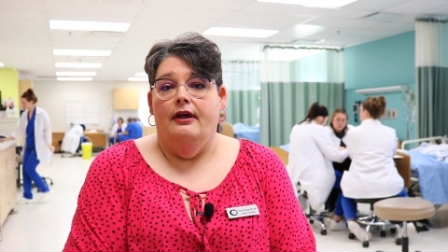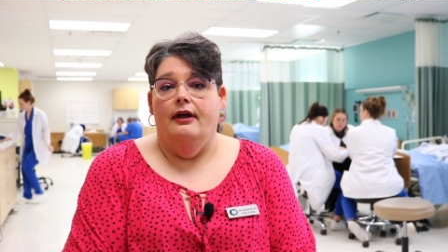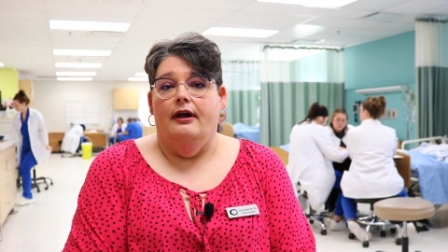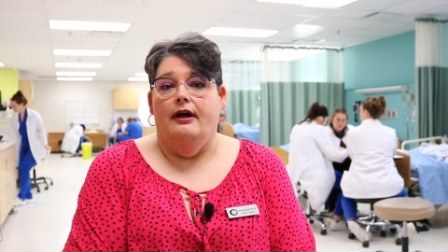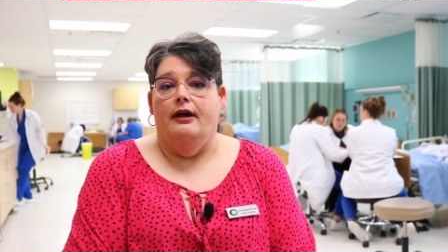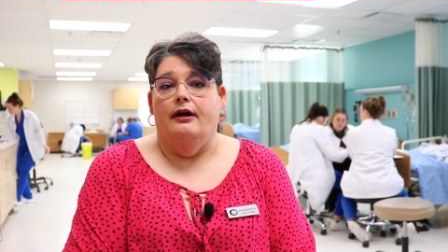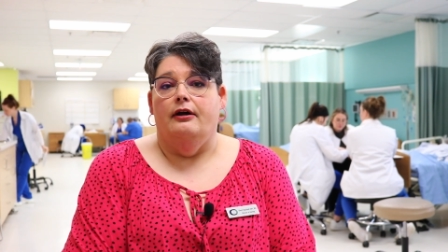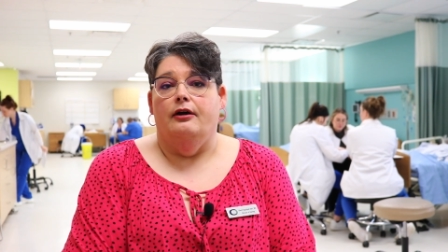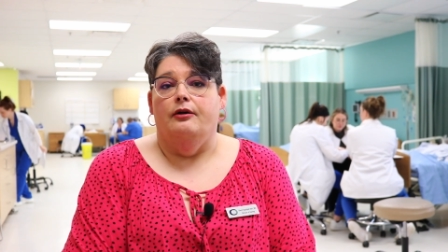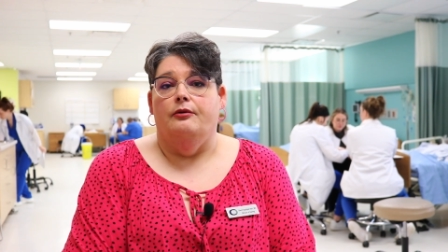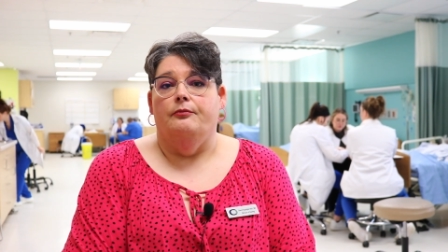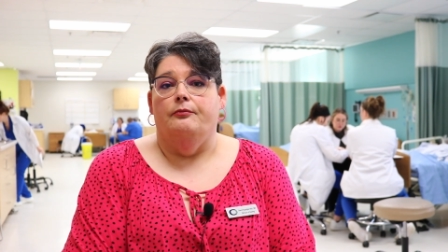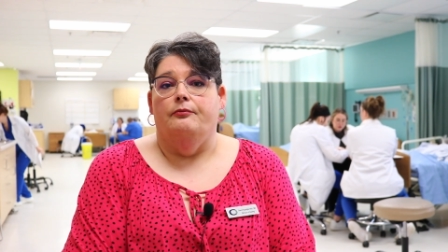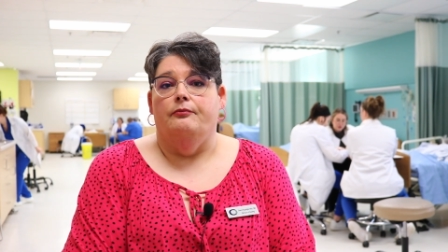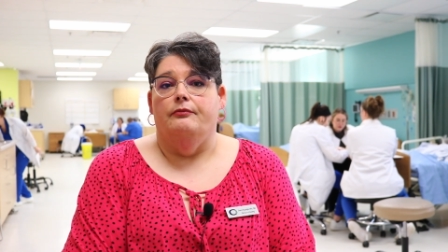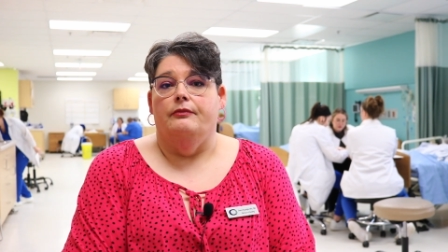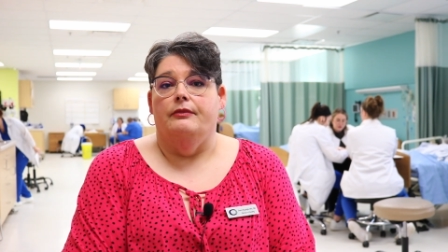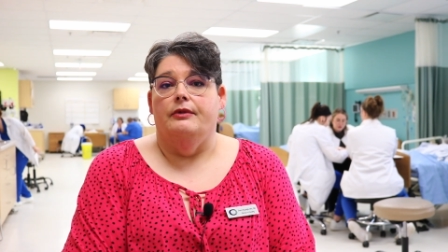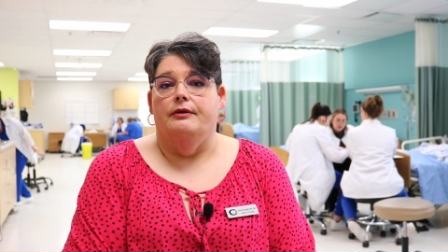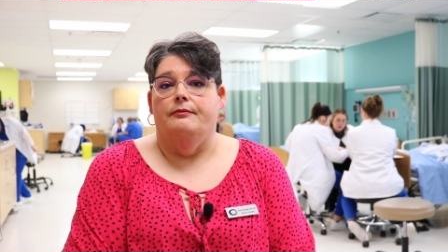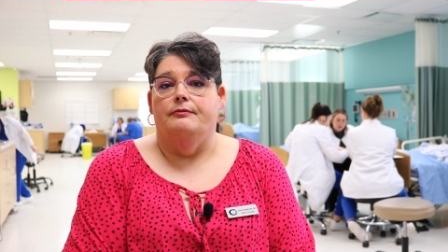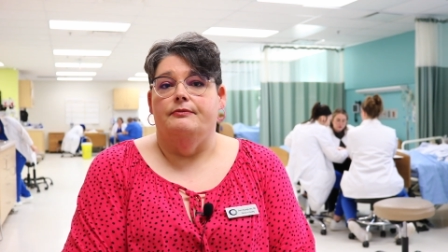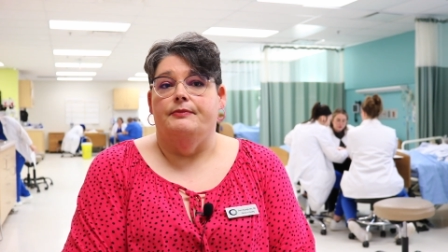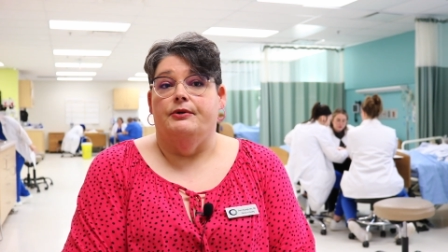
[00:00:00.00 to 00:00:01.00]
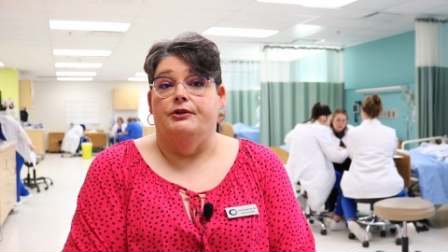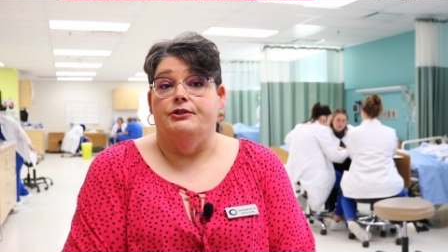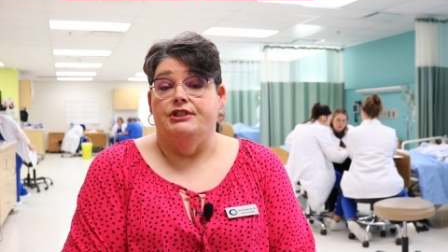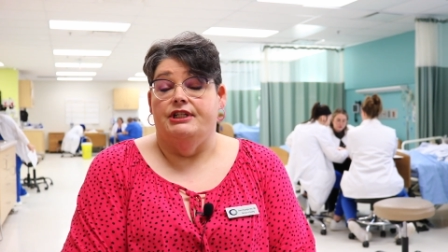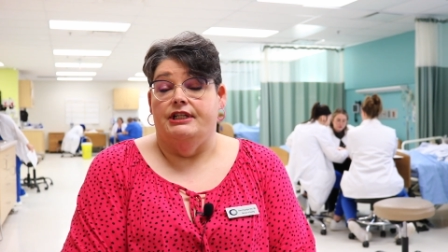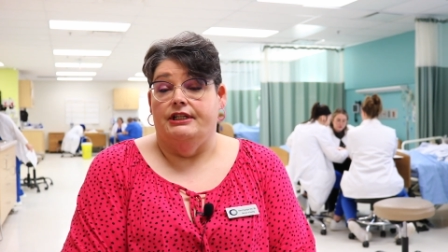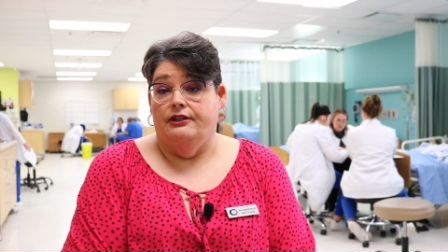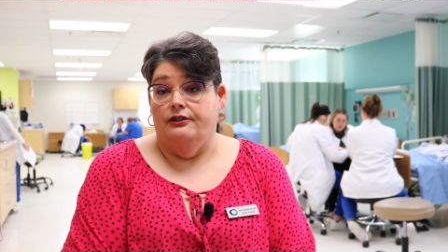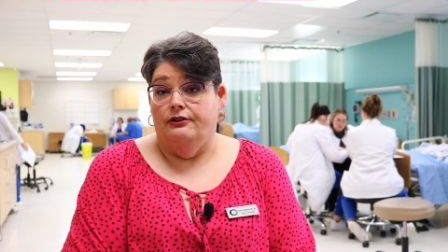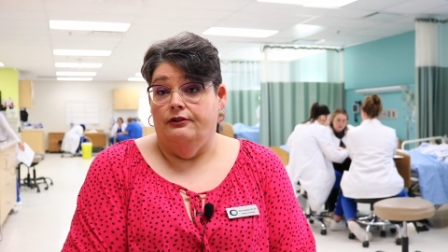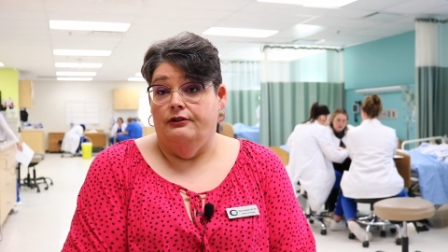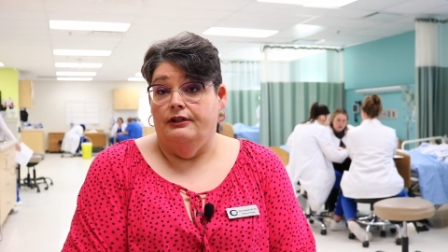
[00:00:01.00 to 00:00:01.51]
um,
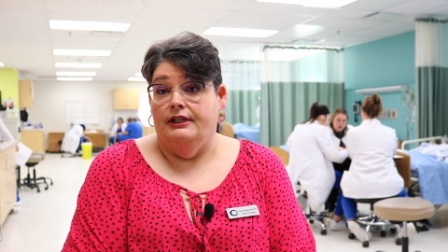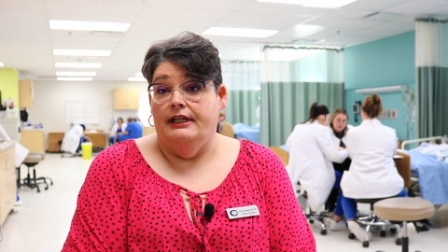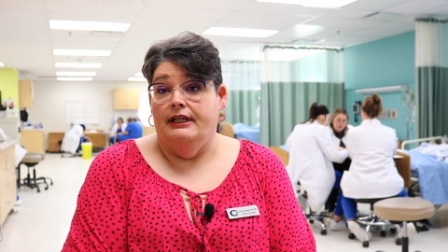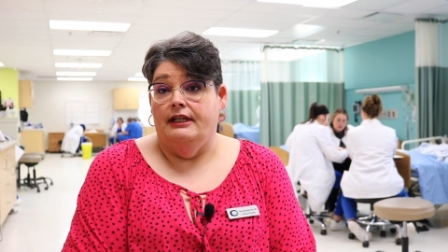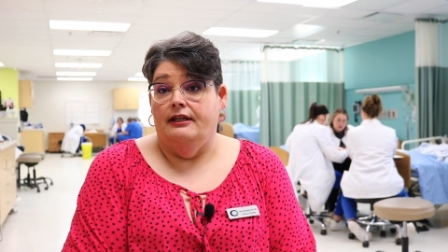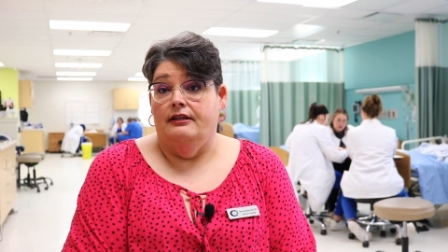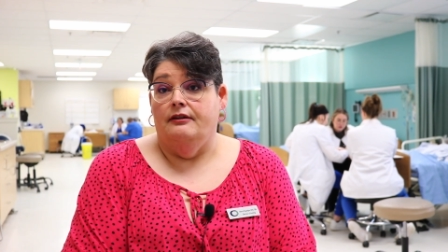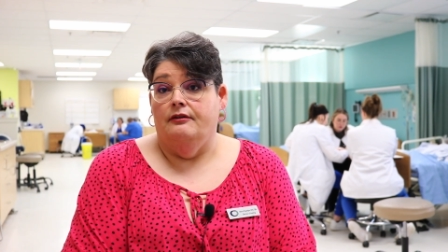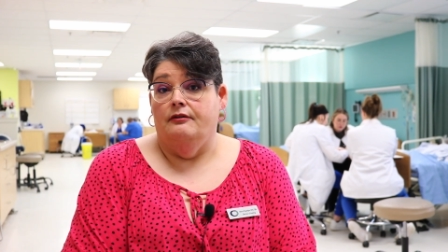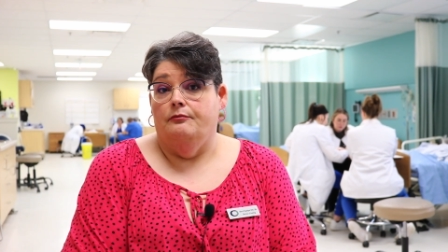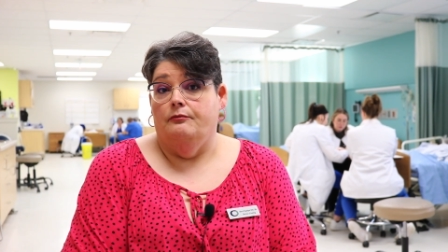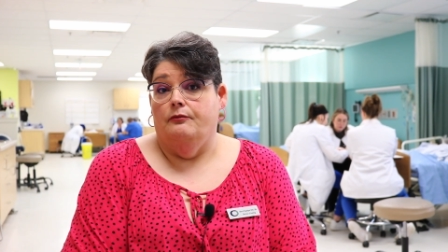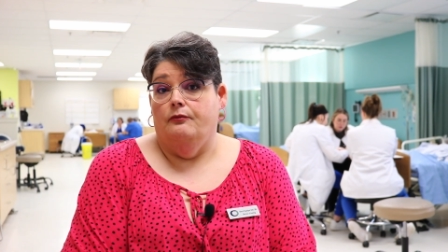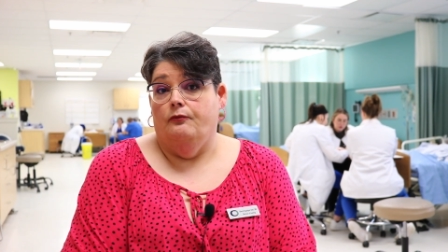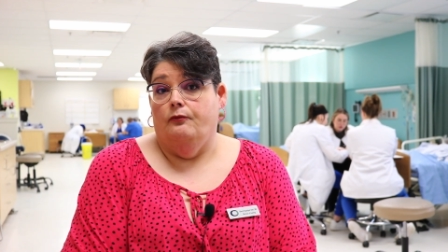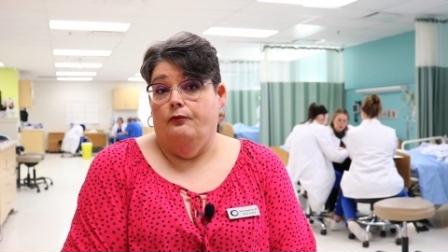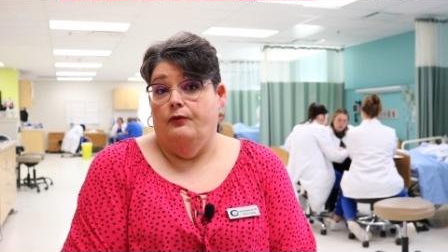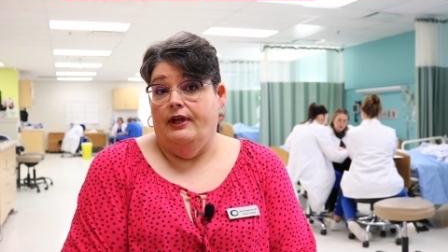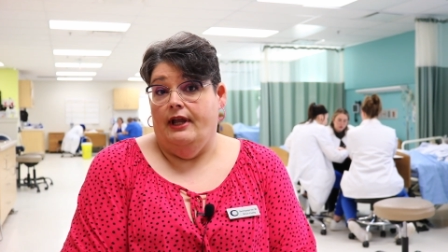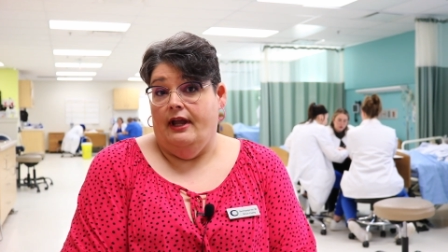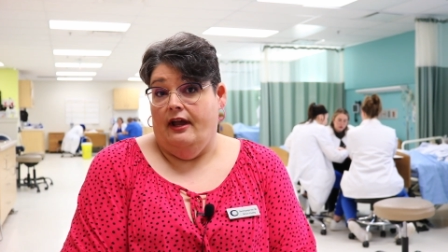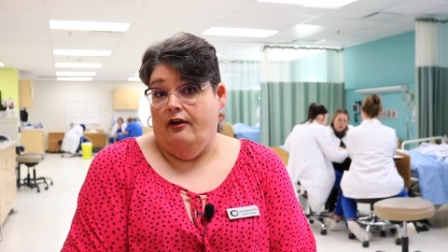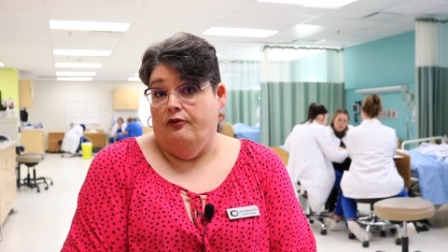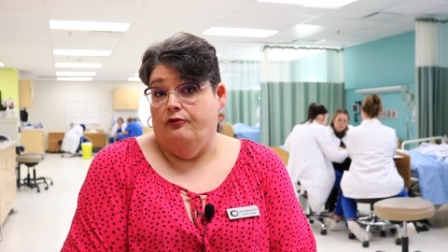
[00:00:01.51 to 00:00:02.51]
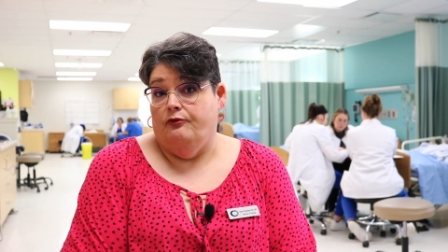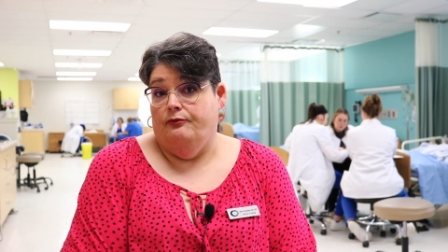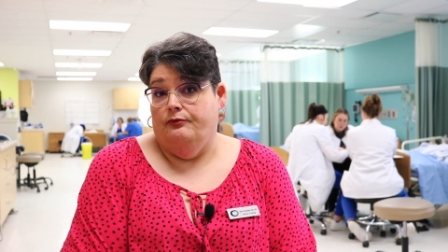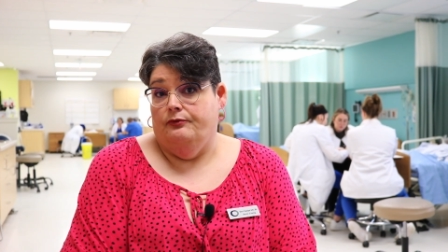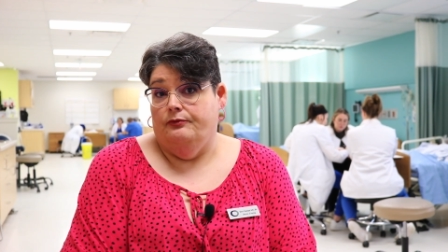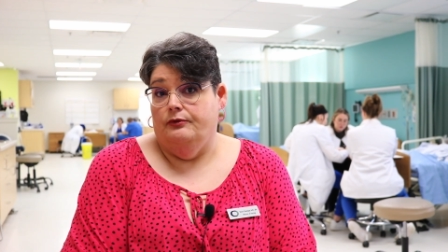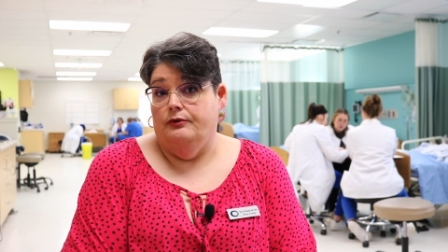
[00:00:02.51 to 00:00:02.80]
particularly we have